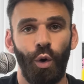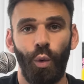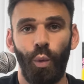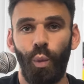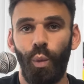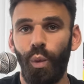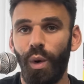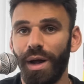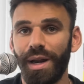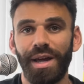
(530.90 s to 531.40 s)
or
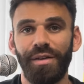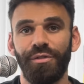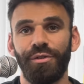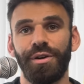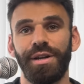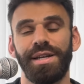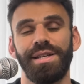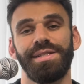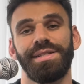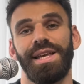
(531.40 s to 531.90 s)
whatever
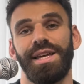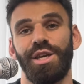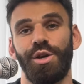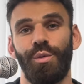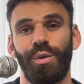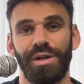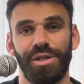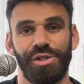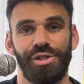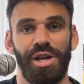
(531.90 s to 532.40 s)
it is that you
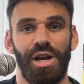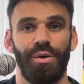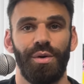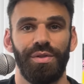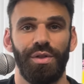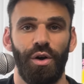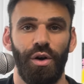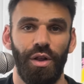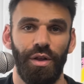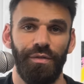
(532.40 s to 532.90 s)
want to share
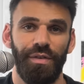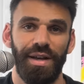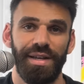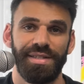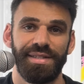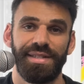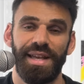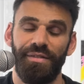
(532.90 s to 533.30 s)
with all of us.